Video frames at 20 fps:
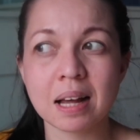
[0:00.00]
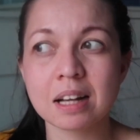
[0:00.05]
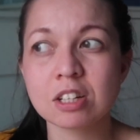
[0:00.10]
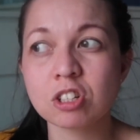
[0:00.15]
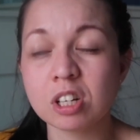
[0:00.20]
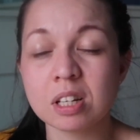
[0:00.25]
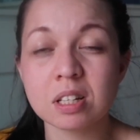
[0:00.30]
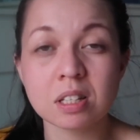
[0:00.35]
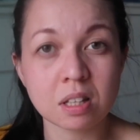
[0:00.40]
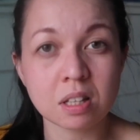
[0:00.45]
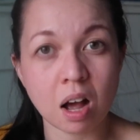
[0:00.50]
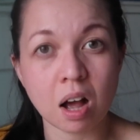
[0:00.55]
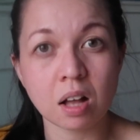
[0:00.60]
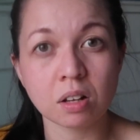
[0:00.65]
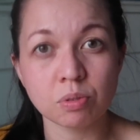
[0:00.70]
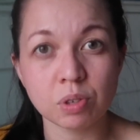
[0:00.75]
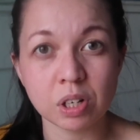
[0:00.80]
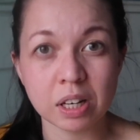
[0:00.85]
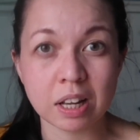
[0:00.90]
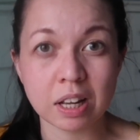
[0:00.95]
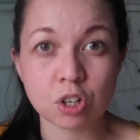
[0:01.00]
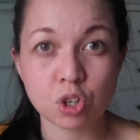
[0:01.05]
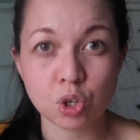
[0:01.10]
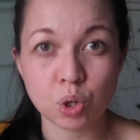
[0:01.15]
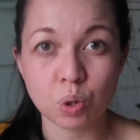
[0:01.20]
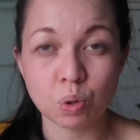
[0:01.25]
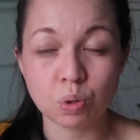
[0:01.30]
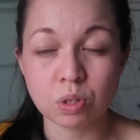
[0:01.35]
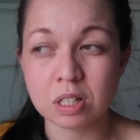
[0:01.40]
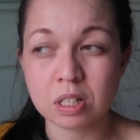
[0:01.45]
Actually, it's not really a
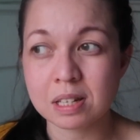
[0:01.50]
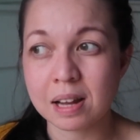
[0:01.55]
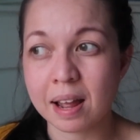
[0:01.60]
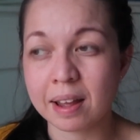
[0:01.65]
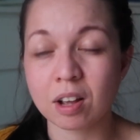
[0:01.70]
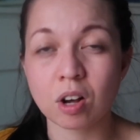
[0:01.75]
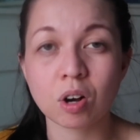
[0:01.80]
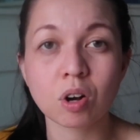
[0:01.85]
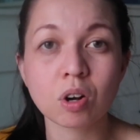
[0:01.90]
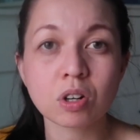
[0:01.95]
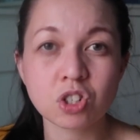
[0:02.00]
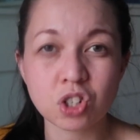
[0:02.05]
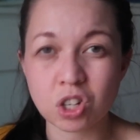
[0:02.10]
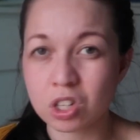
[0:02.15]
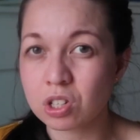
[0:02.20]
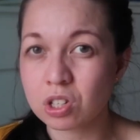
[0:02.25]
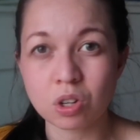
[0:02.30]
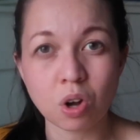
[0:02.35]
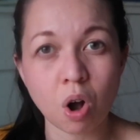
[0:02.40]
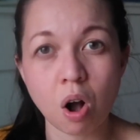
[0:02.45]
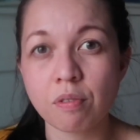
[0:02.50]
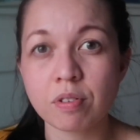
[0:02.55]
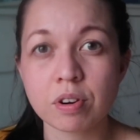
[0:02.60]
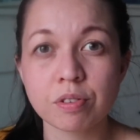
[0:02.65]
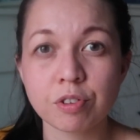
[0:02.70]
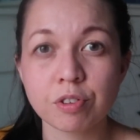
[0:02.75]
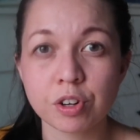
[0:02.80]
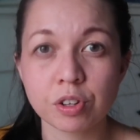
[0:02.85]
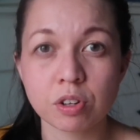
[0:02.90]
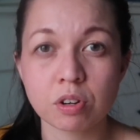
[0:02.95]
shoes, it's like just
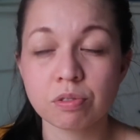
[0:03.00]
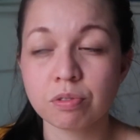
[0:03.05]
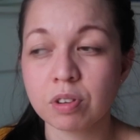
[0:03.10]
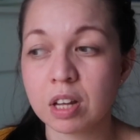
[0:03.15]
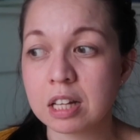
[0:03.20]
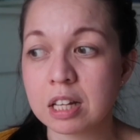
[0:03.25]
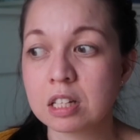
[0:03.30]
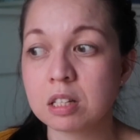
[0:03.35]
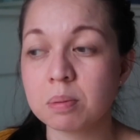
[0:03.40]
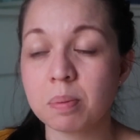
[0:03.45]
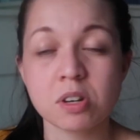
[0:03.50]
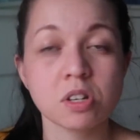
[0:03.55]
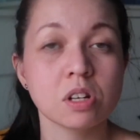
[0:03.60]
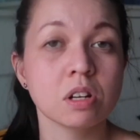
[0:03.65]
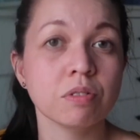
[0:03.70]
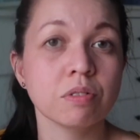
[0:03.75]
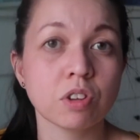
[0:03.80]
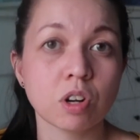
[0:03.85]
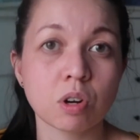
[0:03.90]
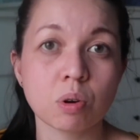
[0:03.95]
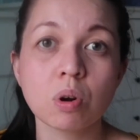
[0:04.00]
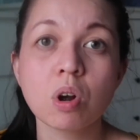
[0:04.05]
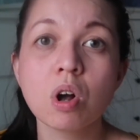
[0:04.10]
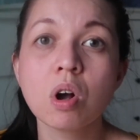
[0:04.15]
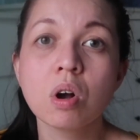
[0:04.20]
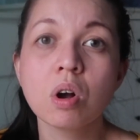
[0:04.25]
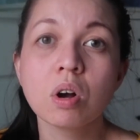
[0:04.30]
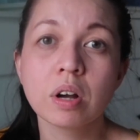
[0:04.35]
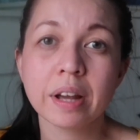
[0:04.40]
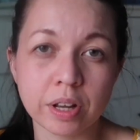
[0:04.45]
cover for their feet, especially if they're
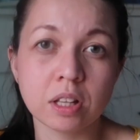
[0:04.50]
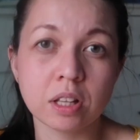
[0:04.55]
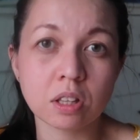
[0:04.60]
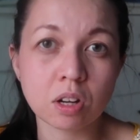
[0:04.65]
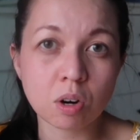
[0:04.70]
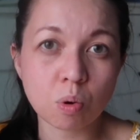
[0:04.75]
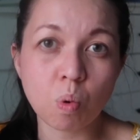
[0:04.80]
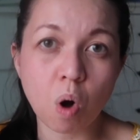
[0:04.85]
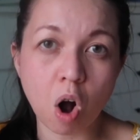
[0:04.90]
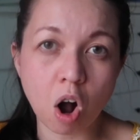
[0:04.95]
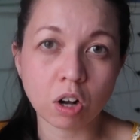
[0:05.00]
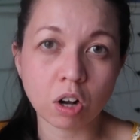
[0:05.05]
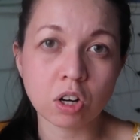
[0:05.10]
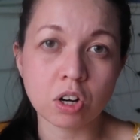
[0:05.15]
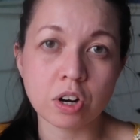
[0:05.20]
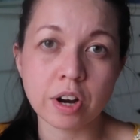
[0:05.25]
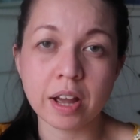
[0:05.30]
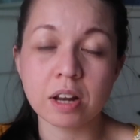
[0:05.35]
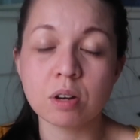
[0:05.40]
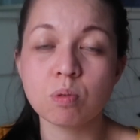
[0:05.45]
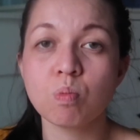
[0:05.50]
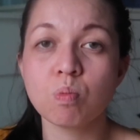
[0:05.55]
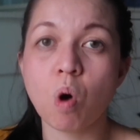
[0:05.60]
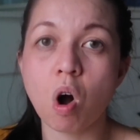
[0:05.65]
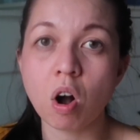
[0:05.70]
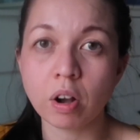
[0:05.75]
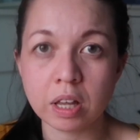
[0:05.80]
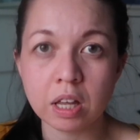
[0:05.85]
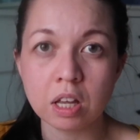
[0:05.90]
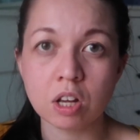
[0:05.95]
in their walker and
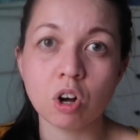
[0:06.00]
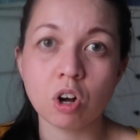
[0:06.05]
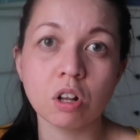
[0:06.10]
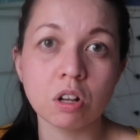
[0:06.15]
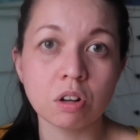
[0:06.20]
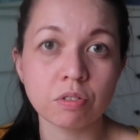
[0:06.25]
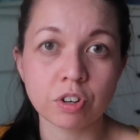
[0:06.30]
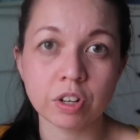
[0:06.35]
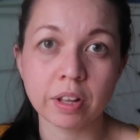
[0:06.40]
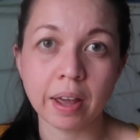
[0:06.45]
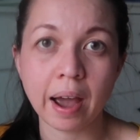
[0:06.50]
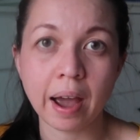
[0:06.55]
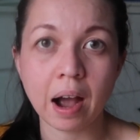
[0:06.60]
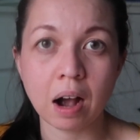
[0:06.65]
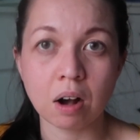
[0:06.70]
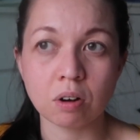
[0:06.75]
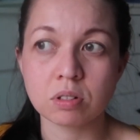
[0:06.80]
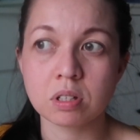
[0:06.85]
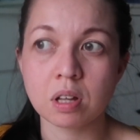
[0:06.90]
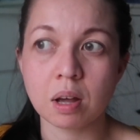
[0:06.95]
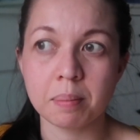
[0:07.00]
walking all over the house.